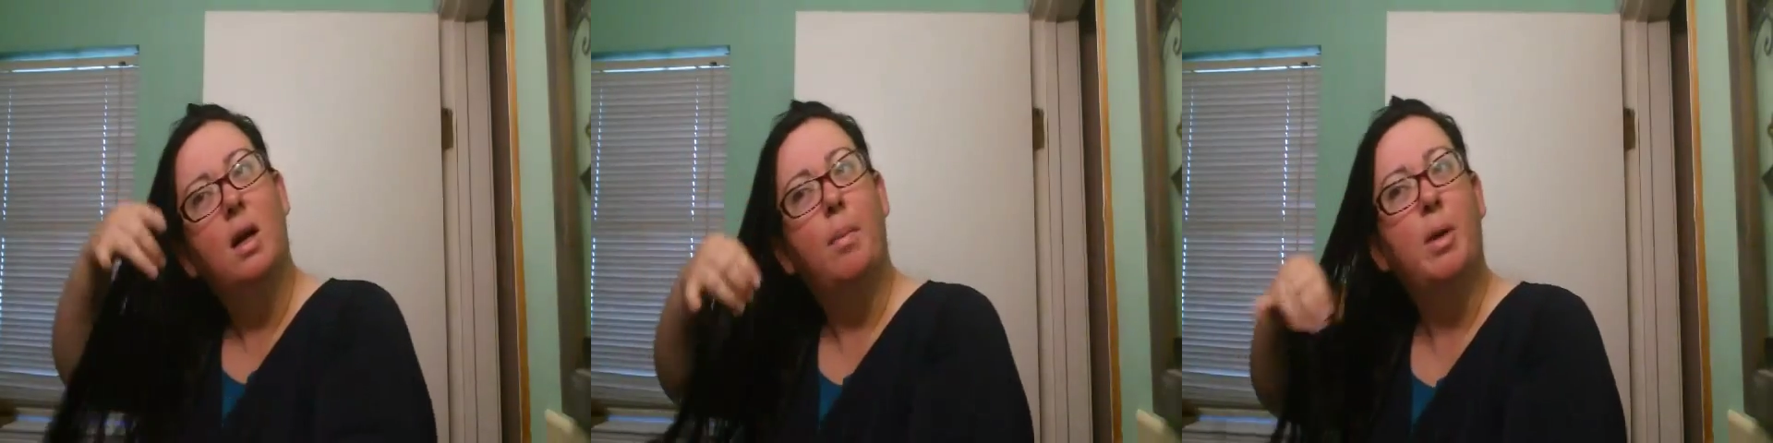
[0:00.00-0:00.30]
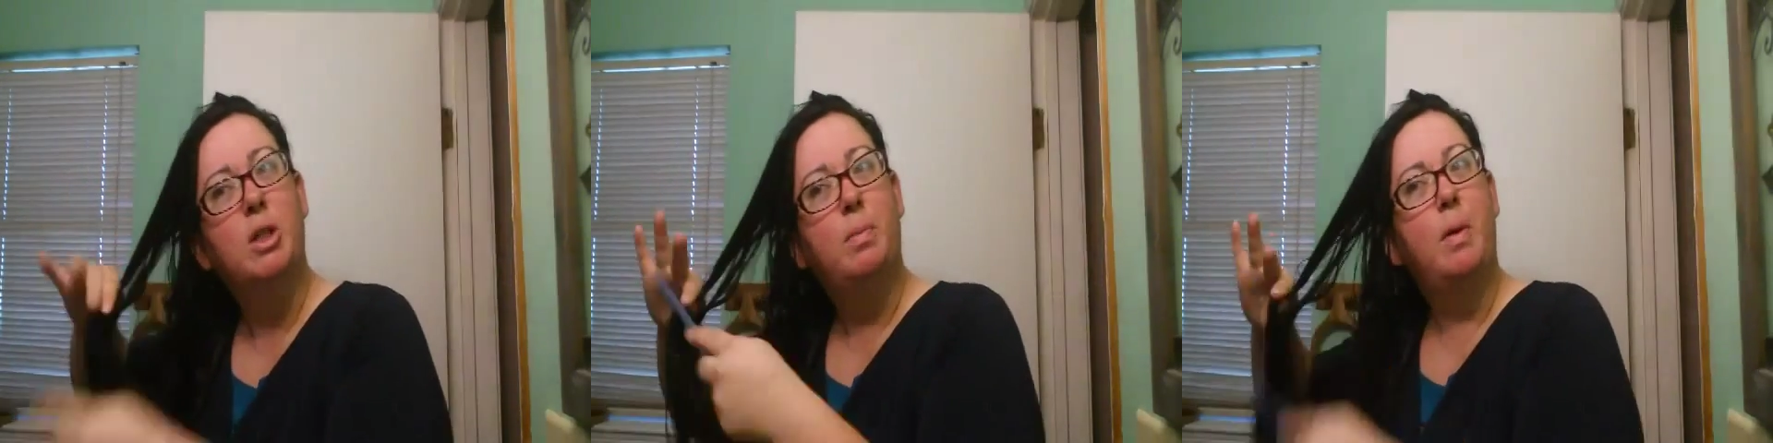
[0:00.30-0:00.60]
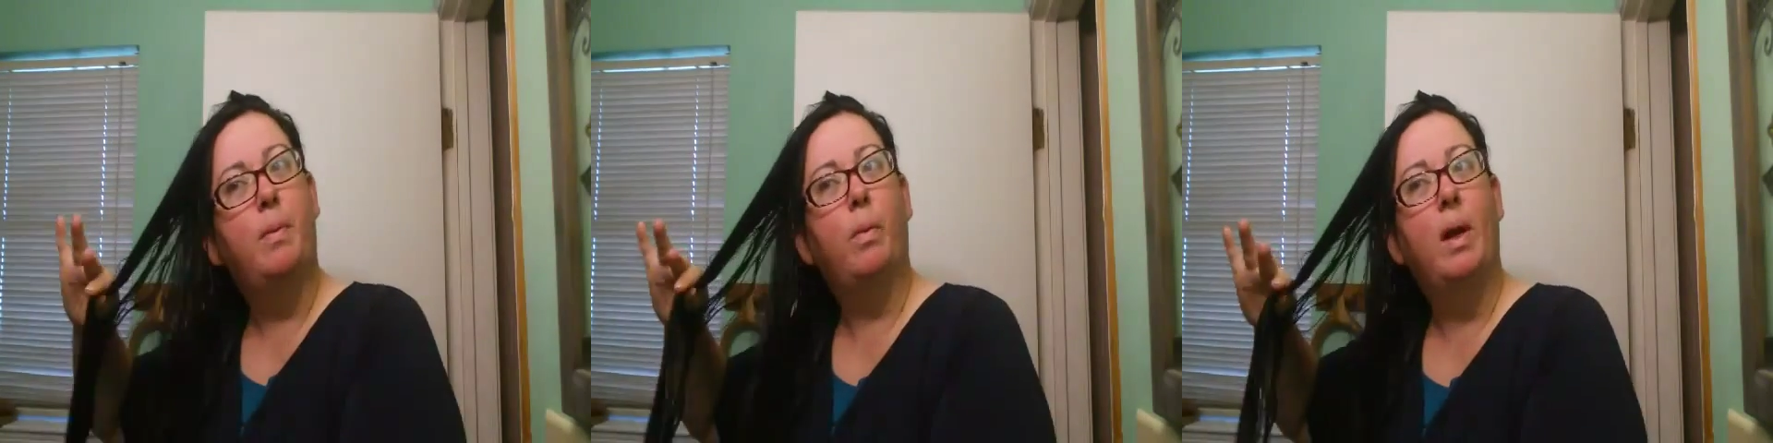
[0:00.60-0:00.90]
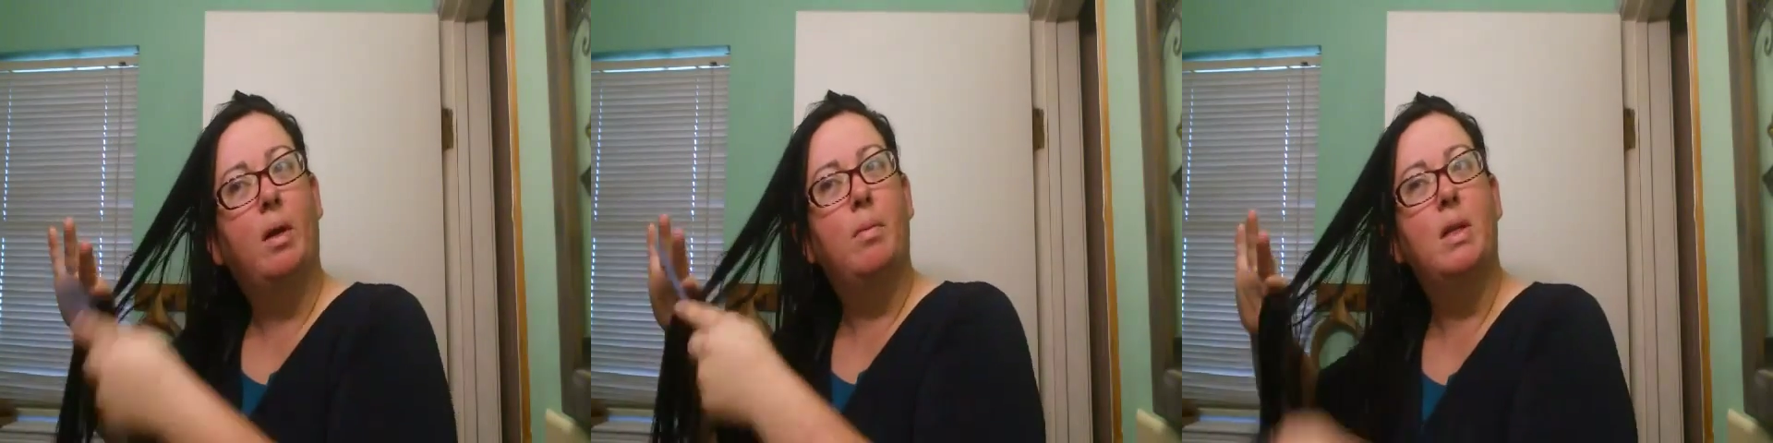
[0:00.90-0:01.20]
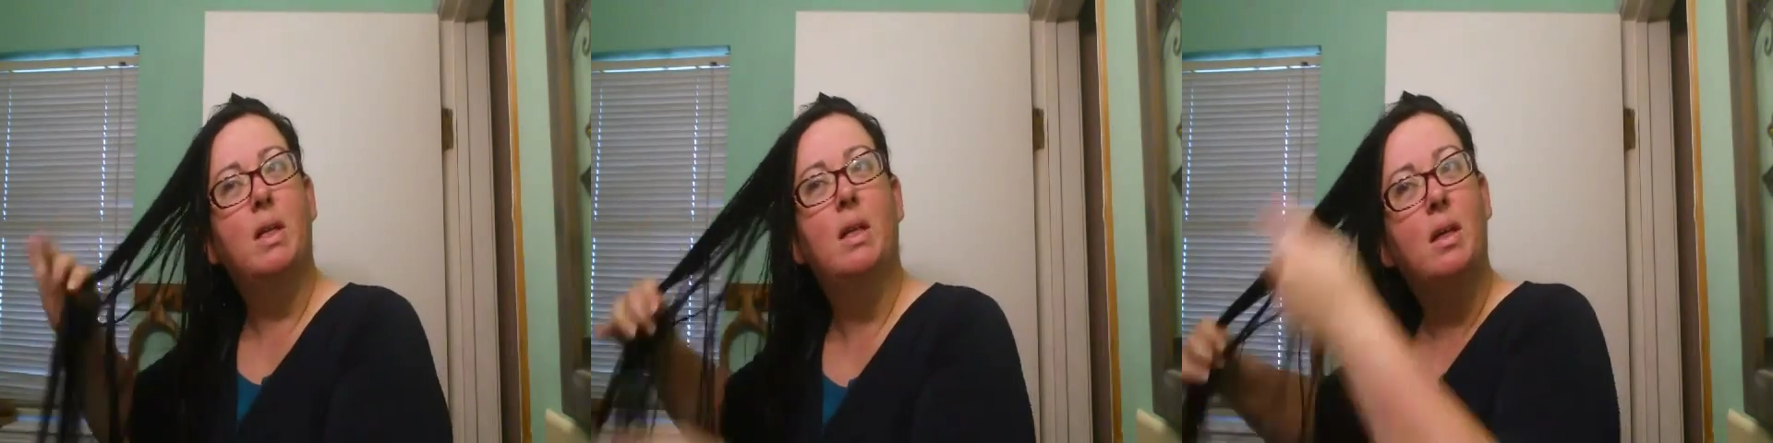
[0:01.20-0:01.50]
A bunch of people
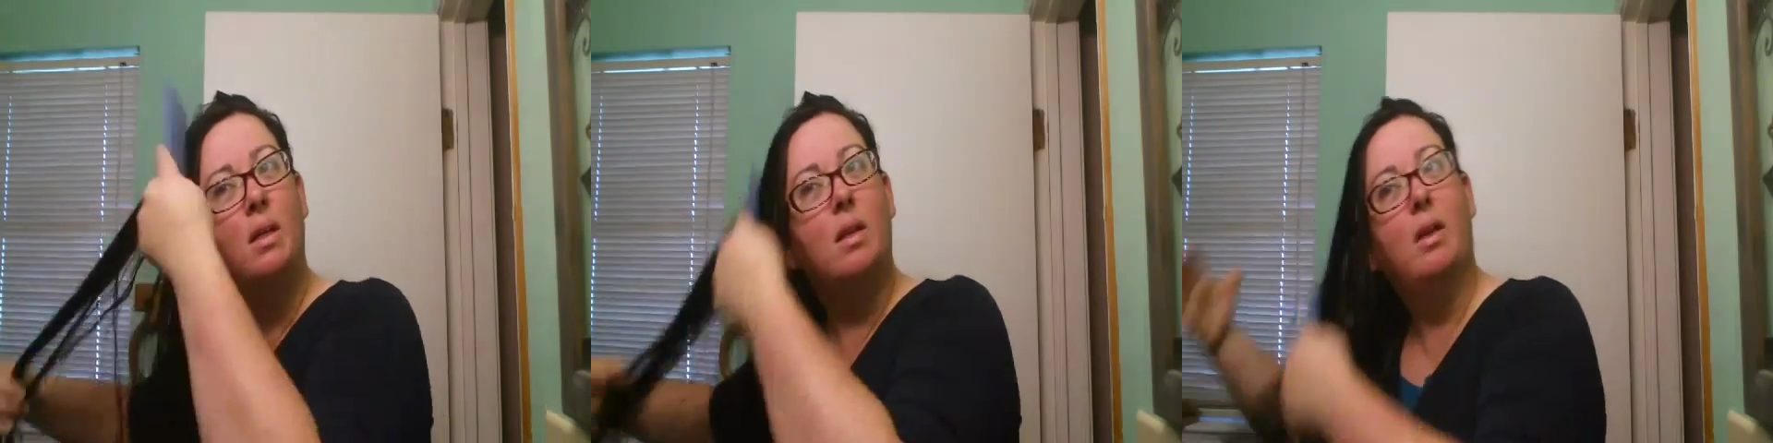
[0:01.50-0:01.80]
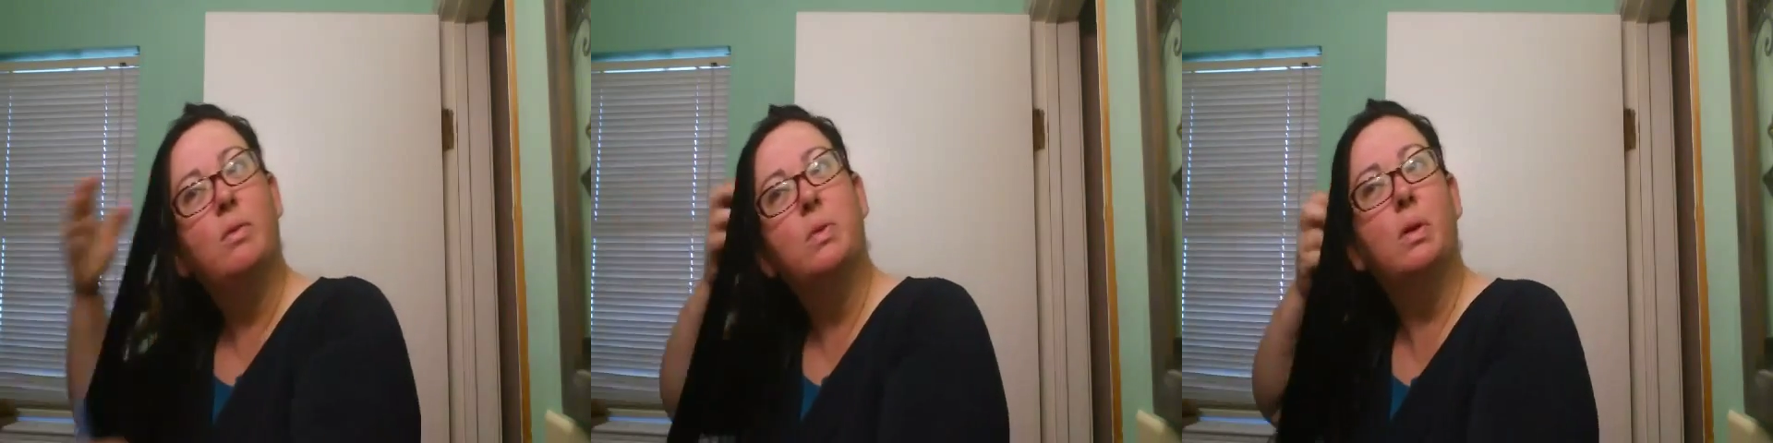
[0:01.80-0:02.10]
recommended it, that it was